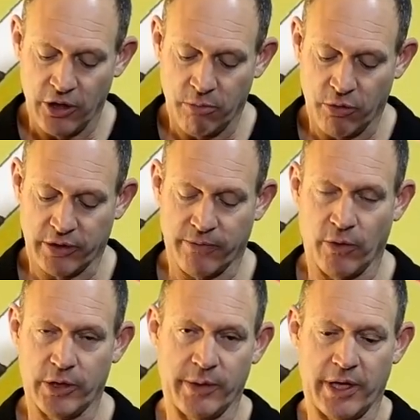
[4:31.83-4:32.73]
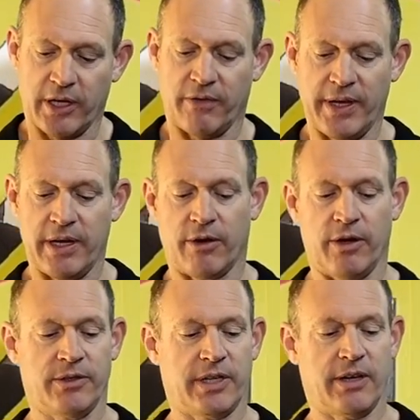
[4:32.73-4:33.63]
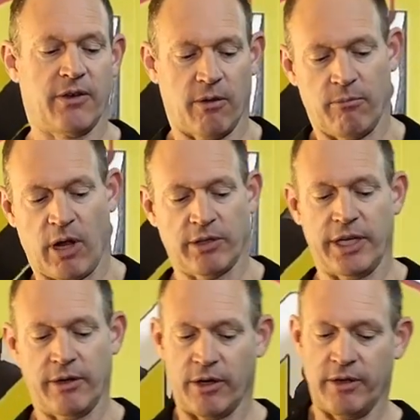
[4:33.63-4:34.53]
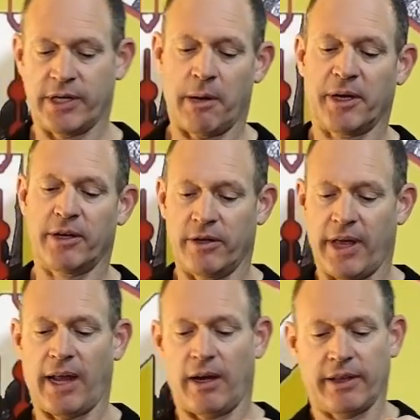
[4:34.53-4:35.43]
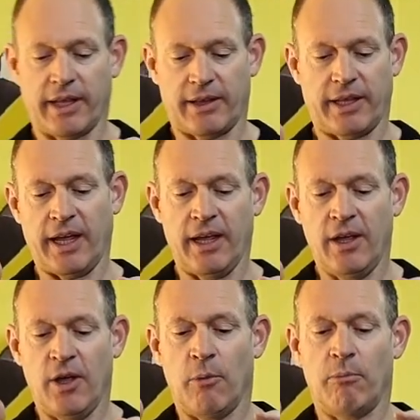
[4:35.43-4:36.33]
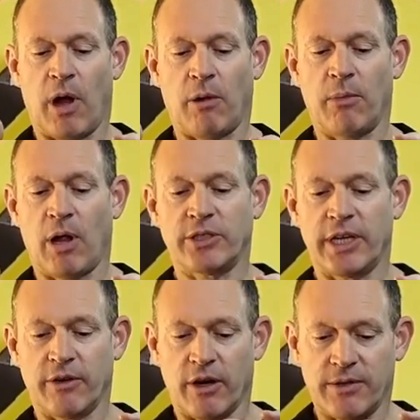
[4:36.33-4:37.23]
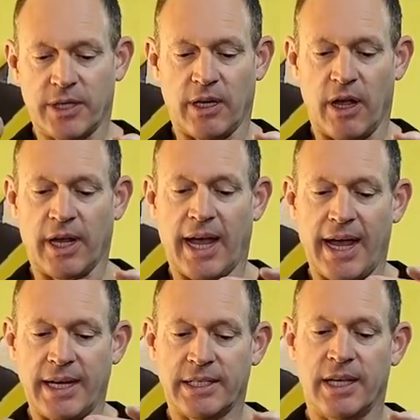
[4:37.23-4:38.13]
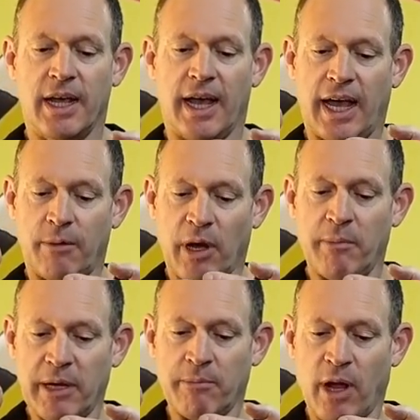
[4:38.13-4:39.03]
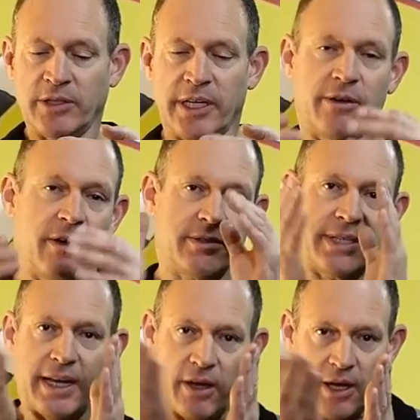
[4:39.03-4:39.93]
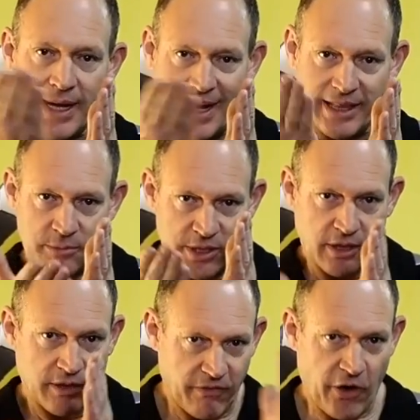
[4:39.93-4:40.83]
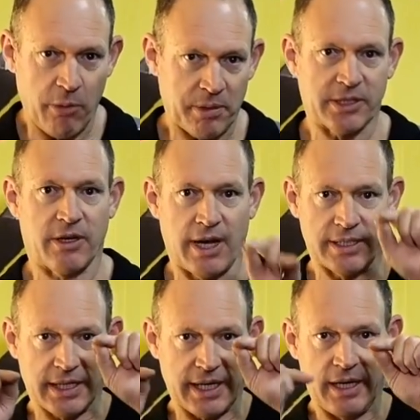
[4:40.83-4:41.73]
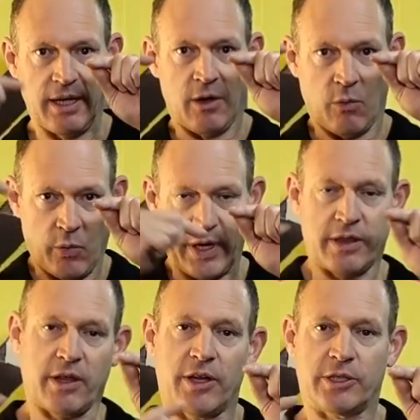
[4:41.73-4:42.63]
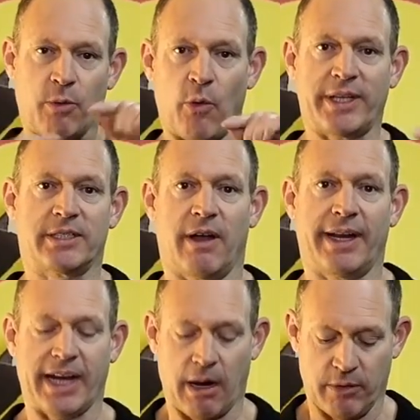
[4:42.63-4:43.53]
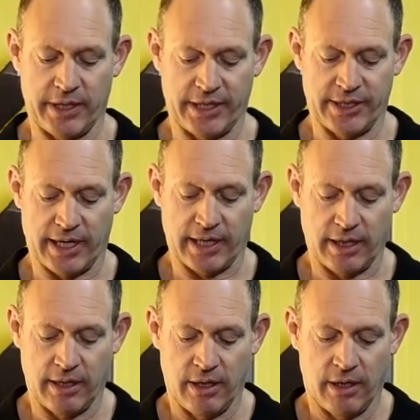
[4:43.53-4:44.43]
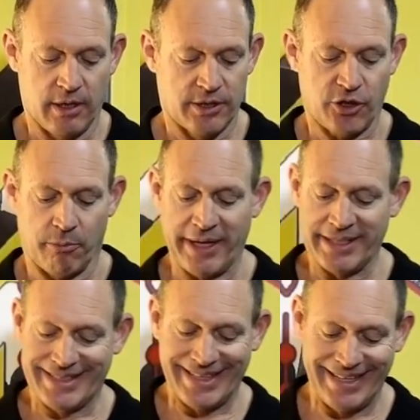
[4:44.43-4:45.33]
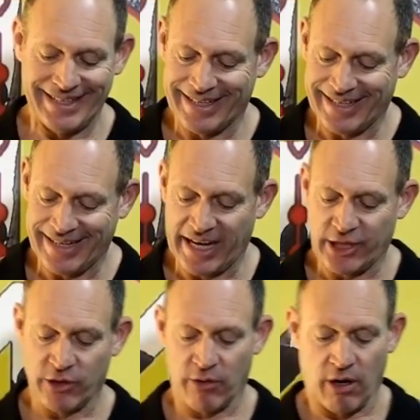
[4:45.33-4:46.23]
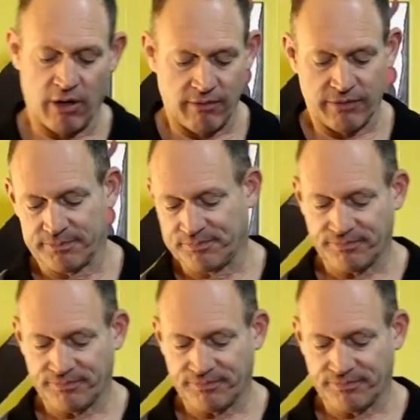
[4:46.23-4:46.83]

you push forward to where those V-grooves, then you've got multi-grooves, how am I gonna do that, like that there, multi-grooves that locate, and by being multi-grooves, they locate themselves very precisely with those points lining up with each other. So it means in a nature of